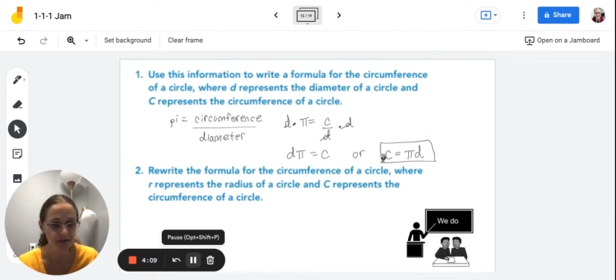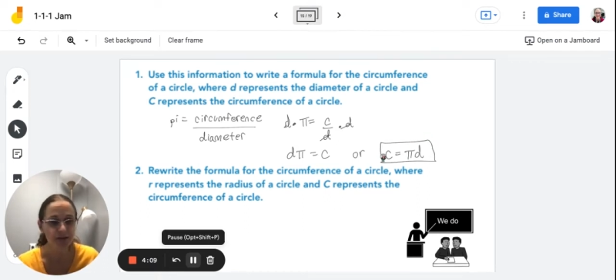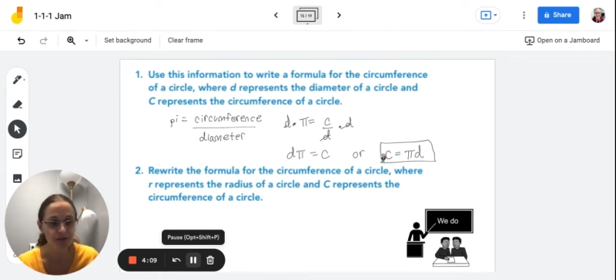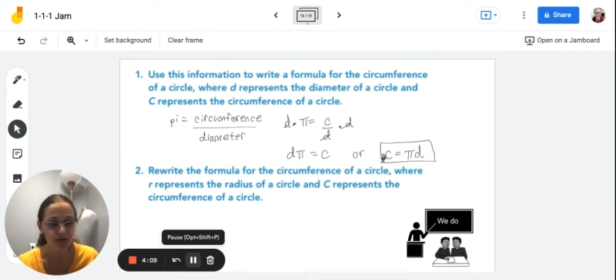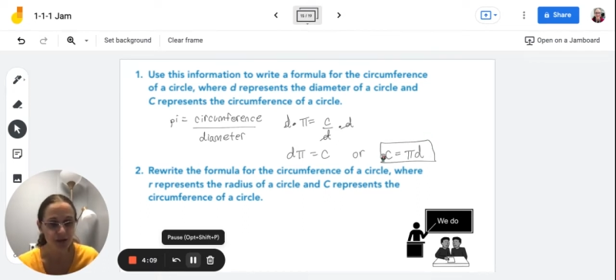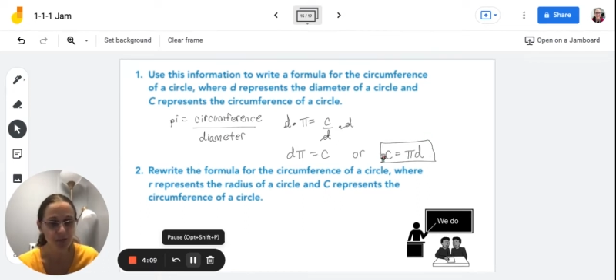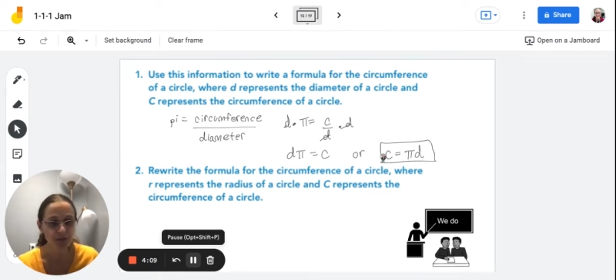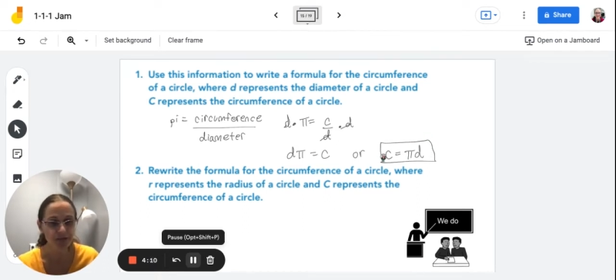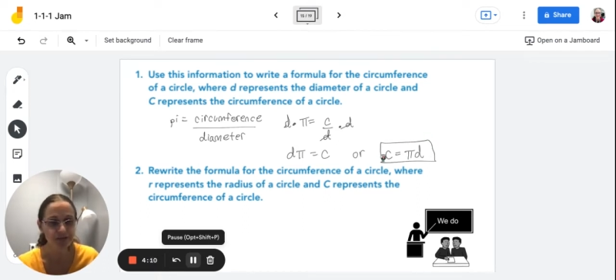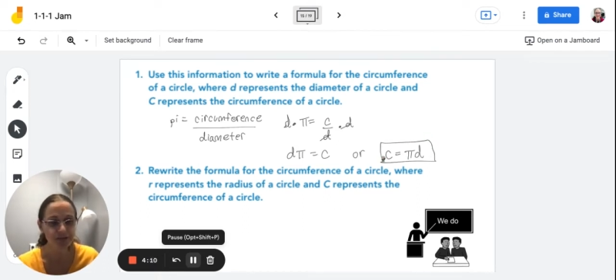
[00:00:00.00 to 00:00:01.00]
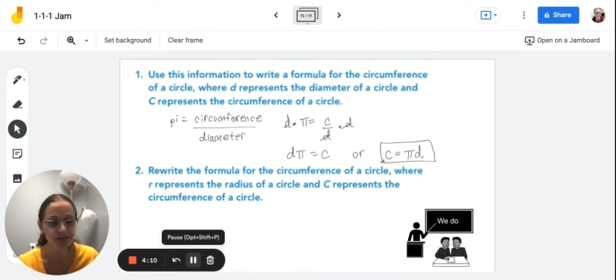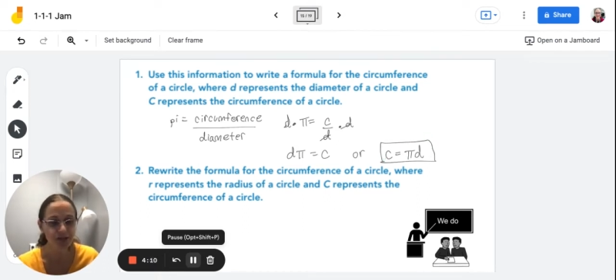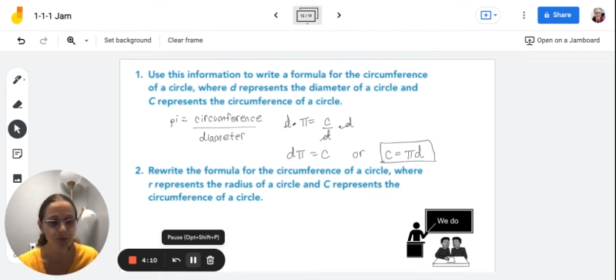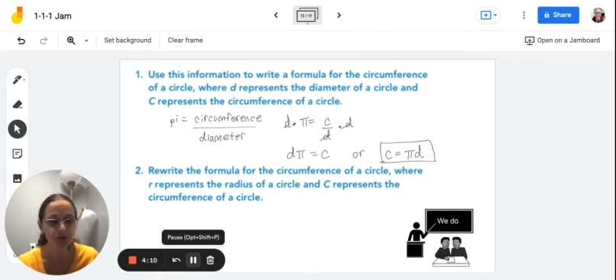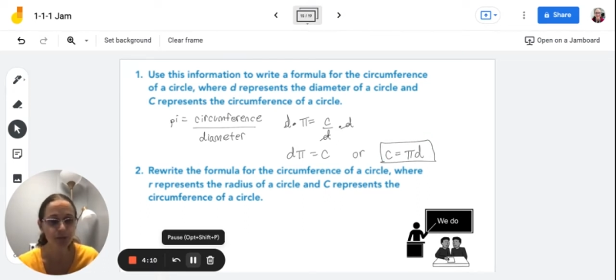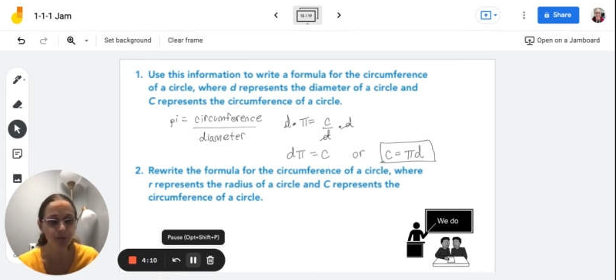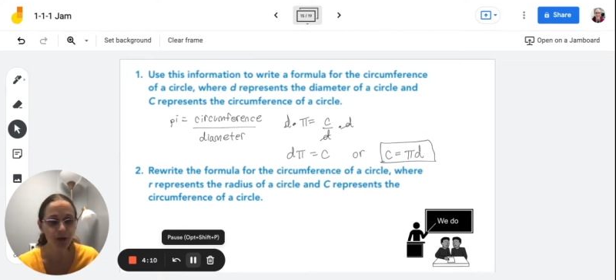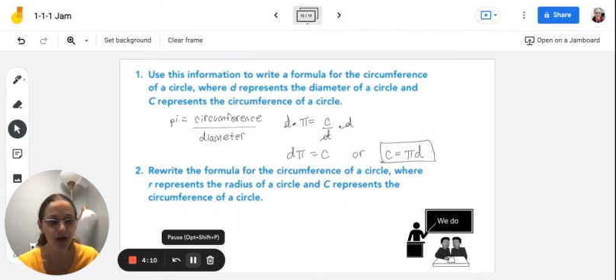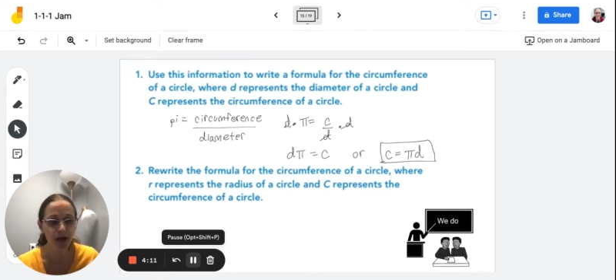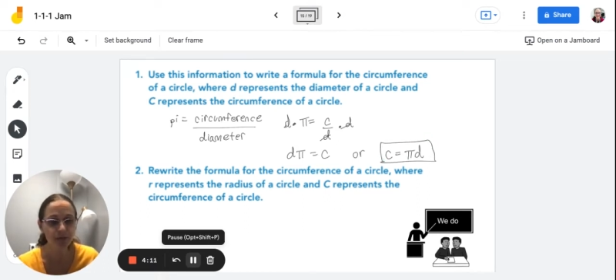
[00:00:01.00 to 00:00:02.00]
The circumference is equal to
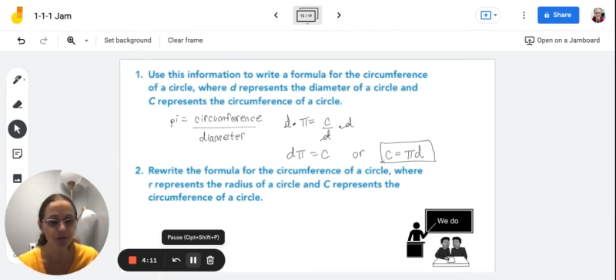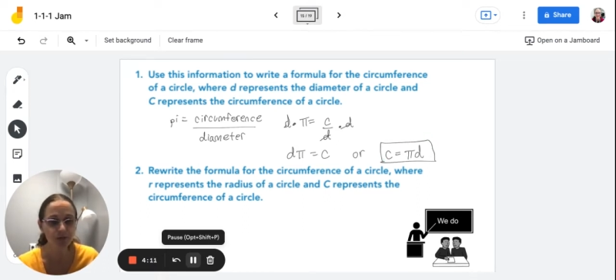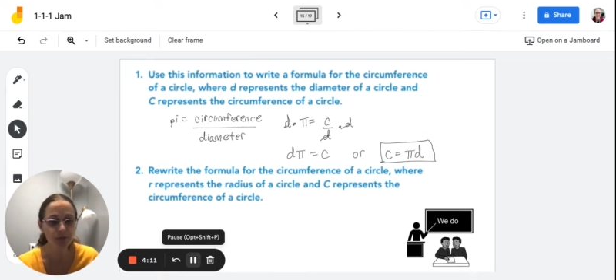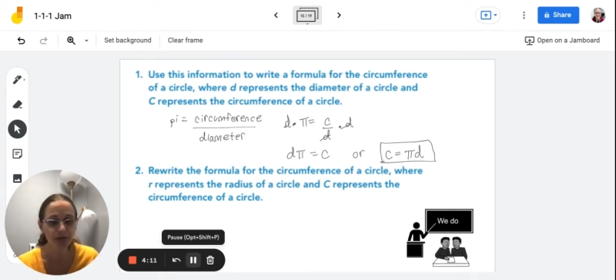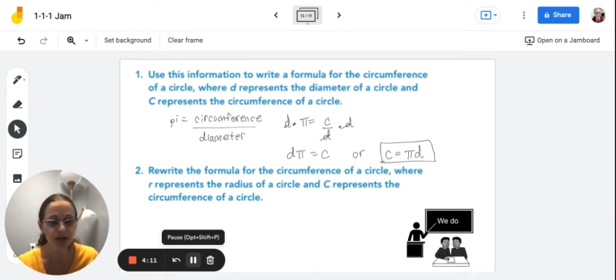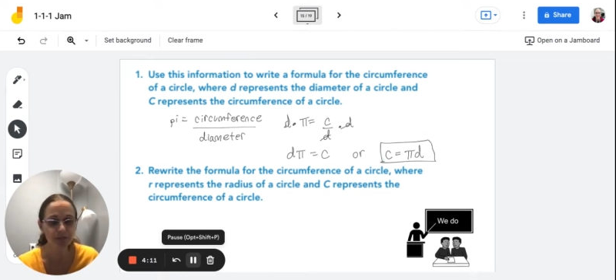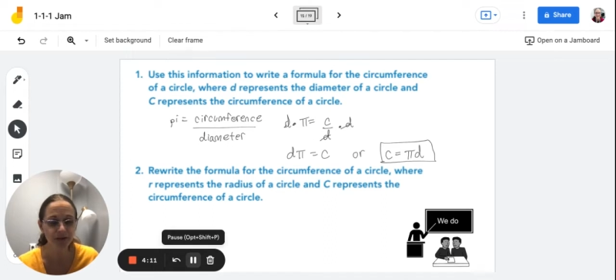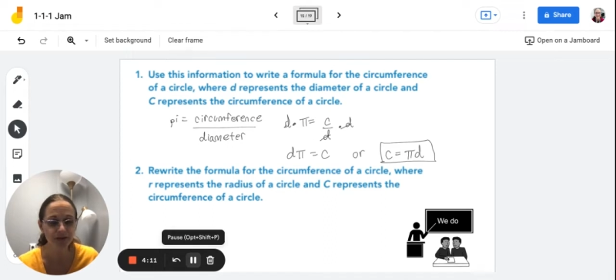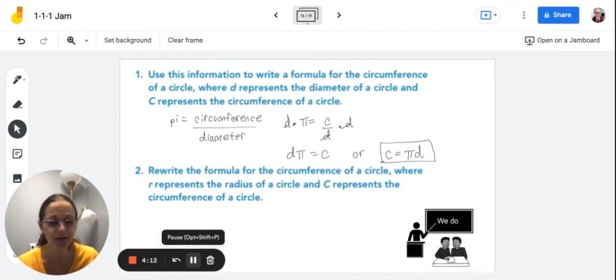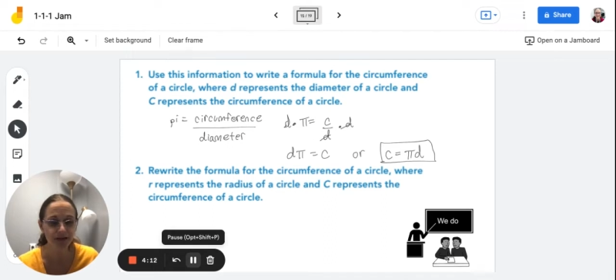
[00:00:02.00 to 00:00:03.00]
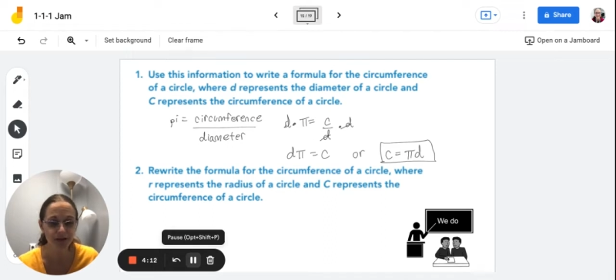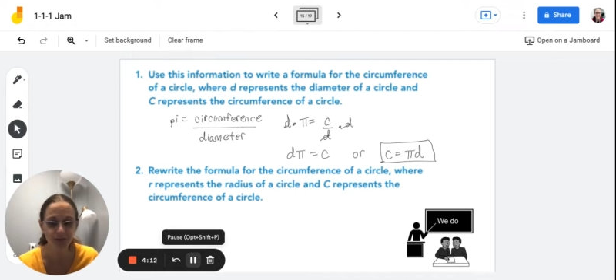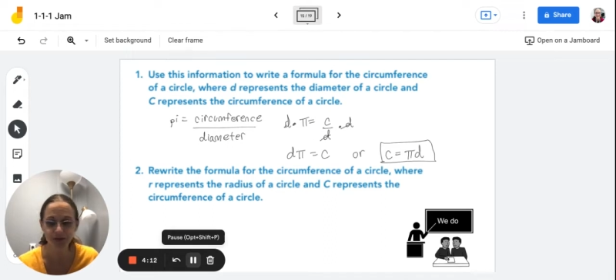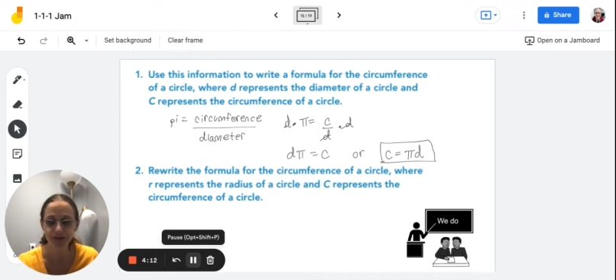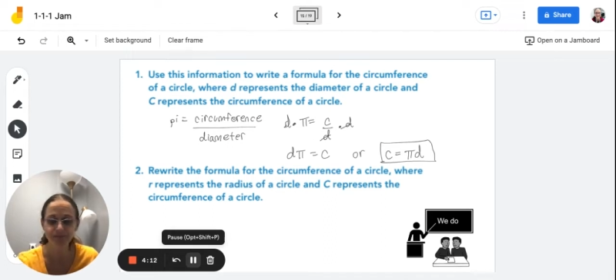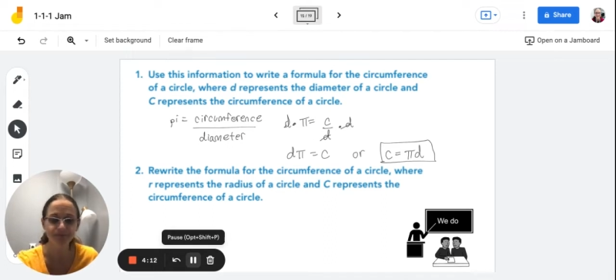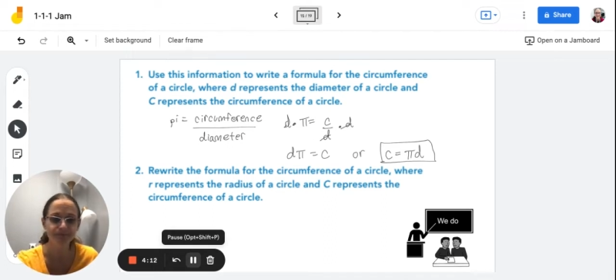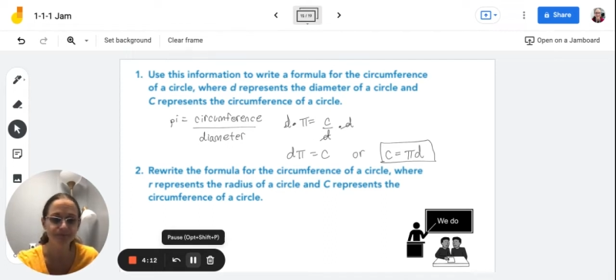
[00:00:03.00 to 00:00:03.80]
pi multiplied by the diameter.